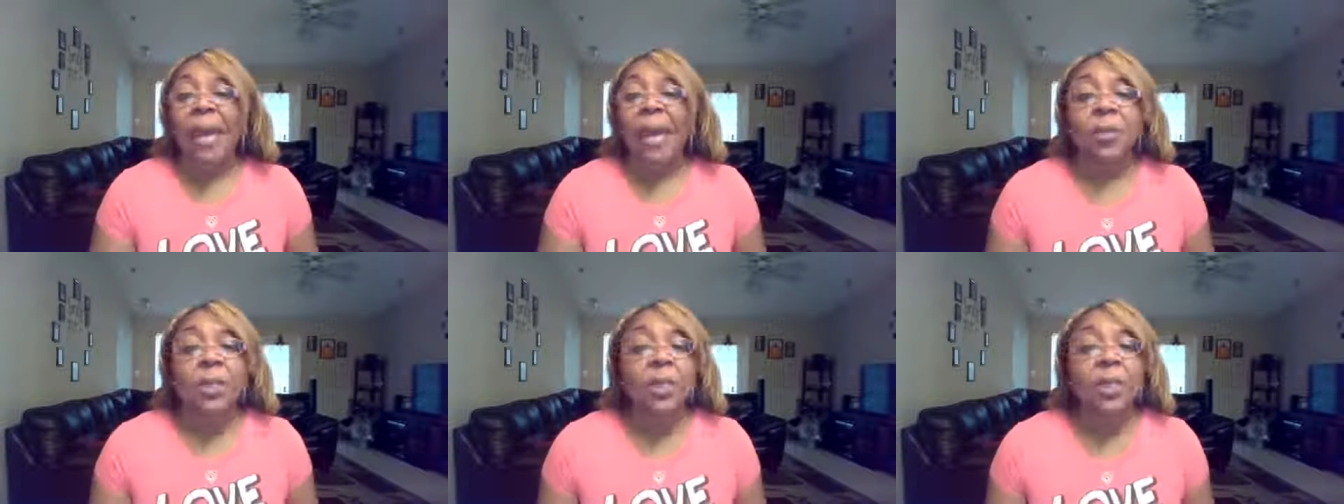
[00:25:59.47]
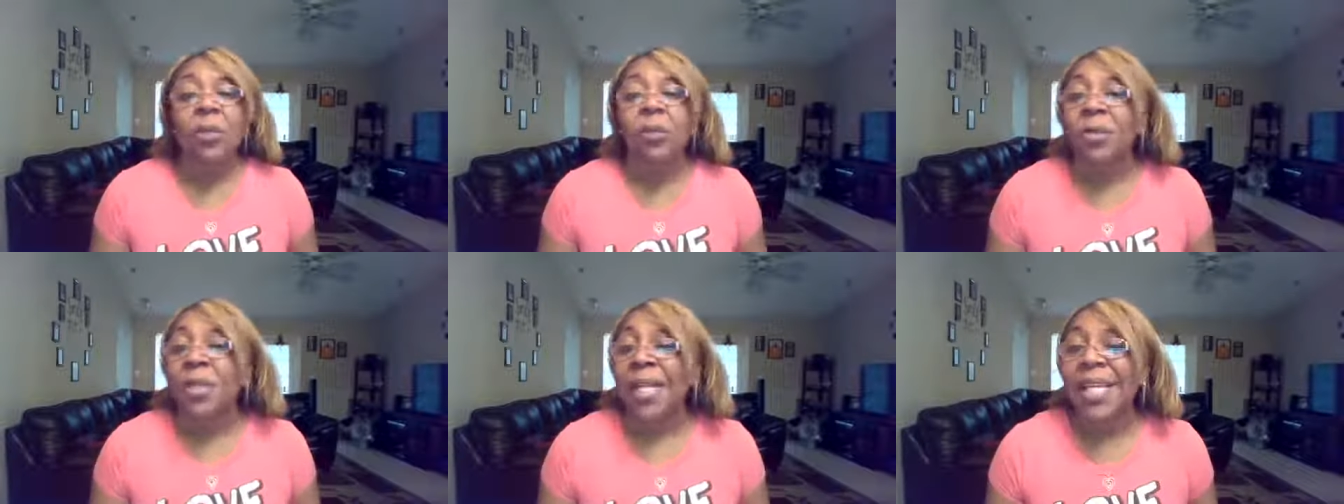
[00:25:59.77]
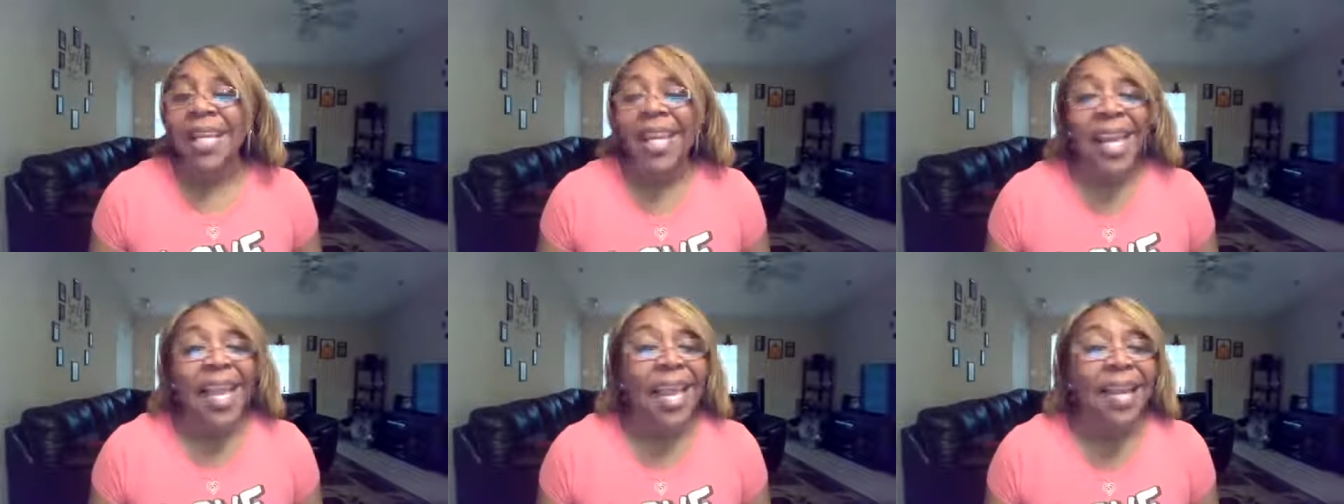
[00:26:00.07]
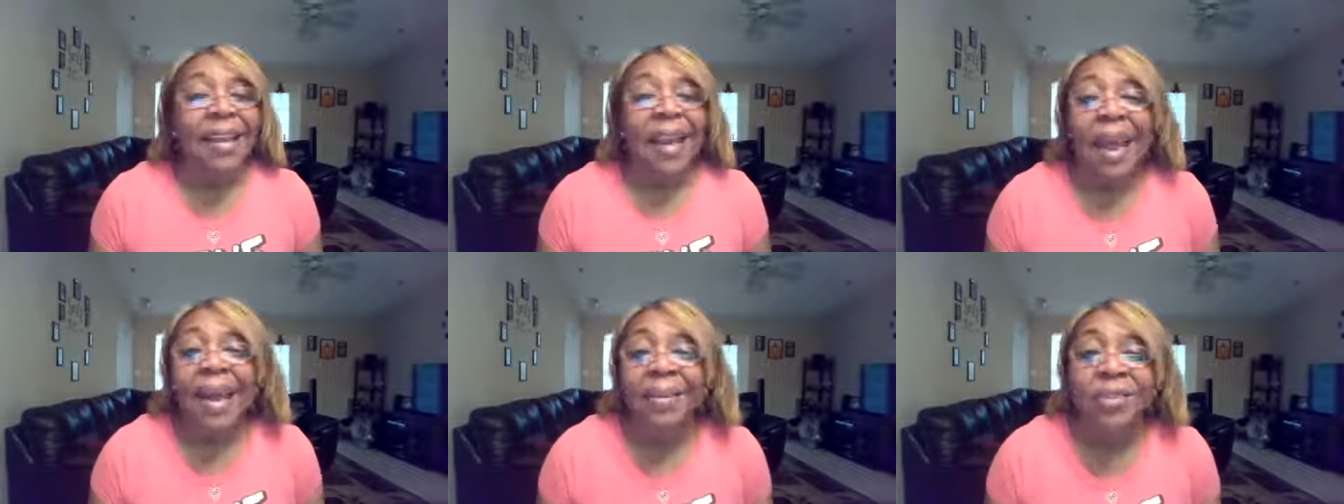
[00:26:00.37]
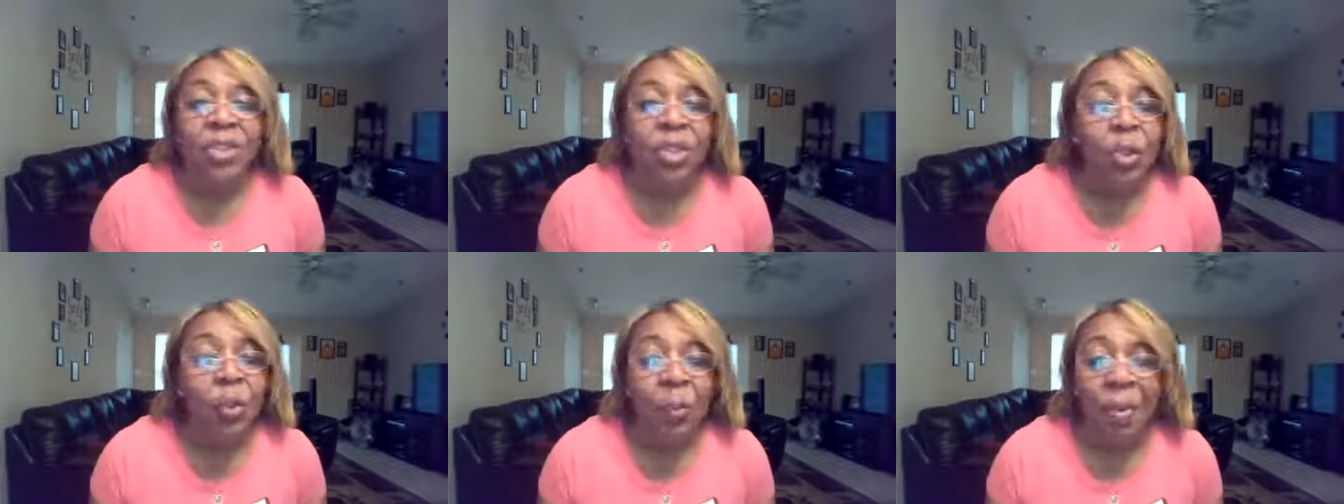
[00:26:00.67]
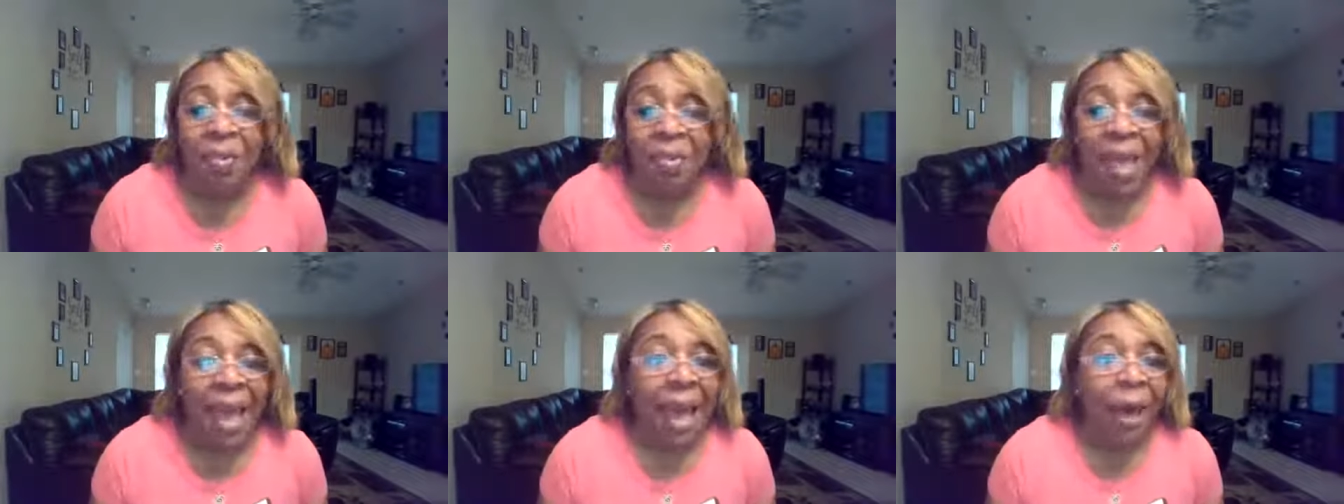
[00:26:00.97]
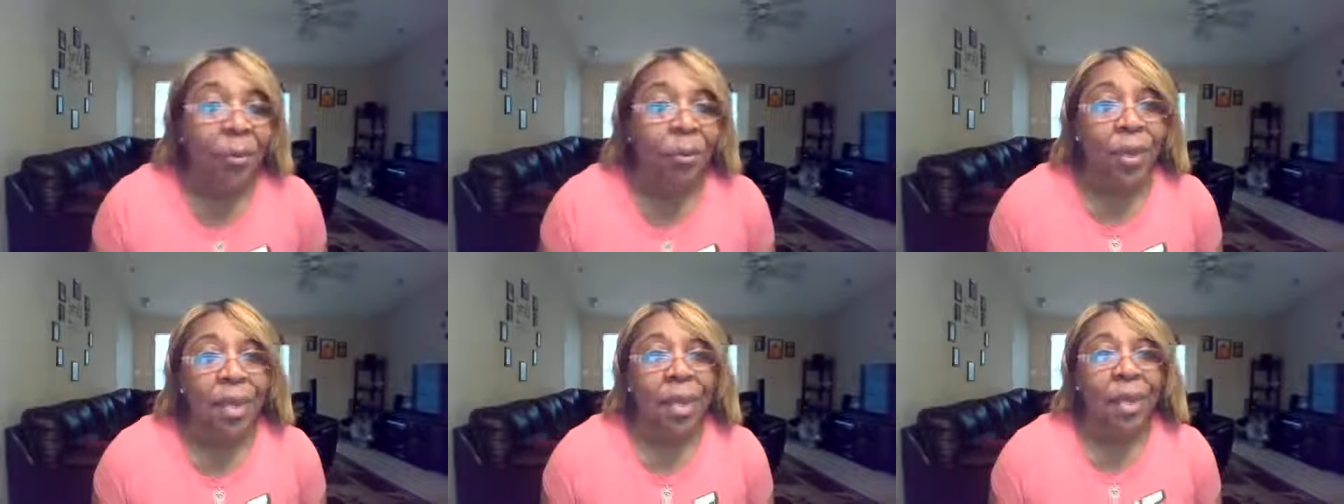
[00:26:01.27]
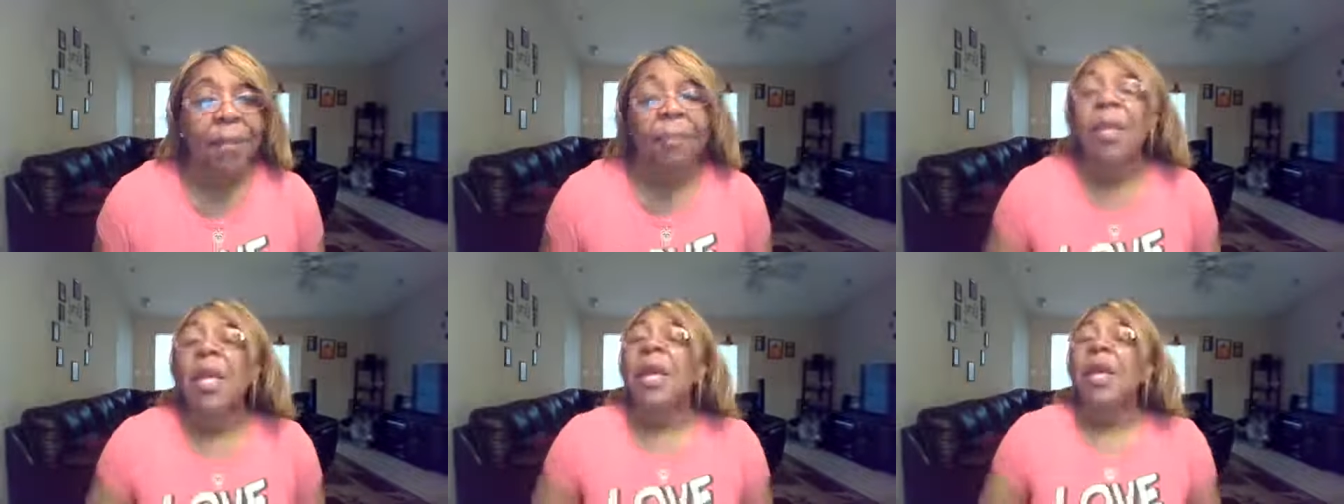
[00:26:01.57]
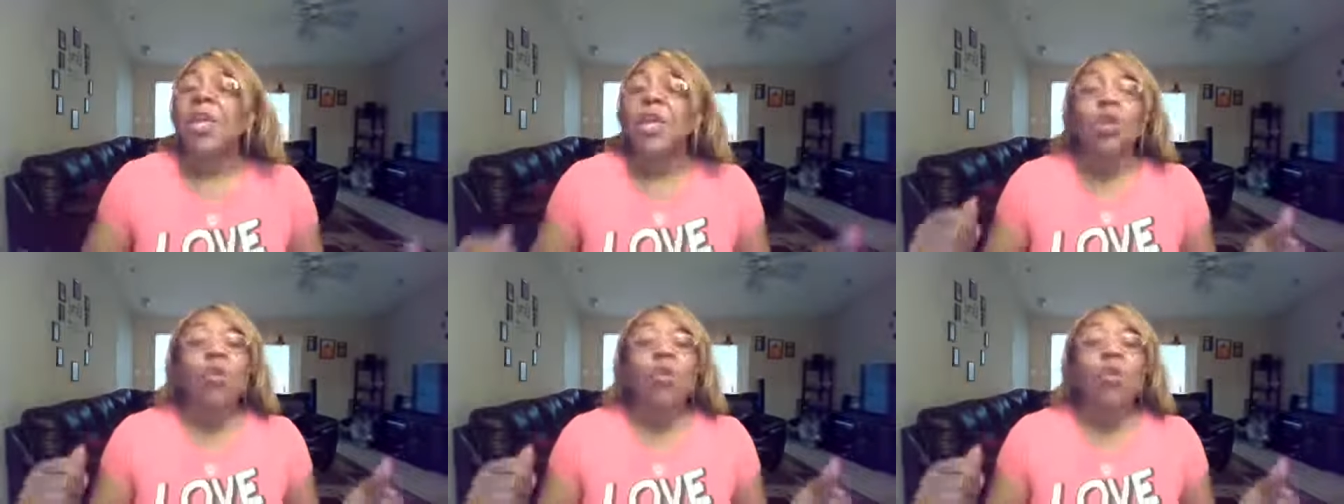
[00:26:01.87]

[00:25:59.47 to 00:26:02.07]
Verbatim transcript: absolutely cannot do without him.